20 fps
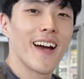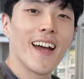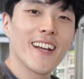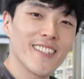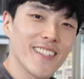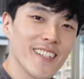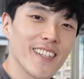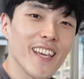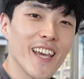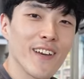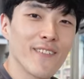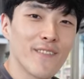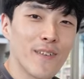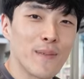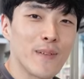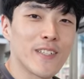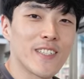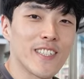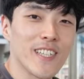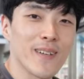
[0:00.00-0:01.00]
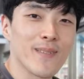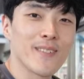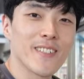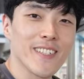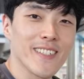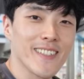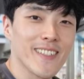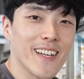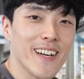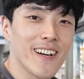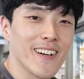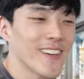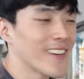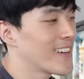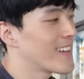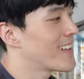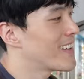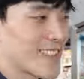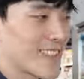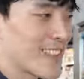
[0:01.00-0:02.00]
I actually came from the gym just now.
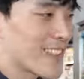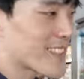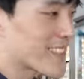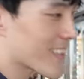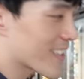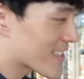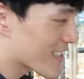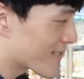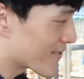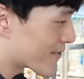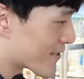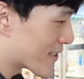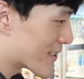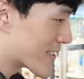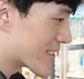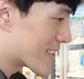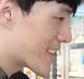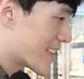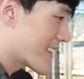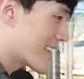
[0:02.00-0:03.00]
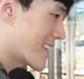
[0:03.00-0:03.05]
Let's get some food.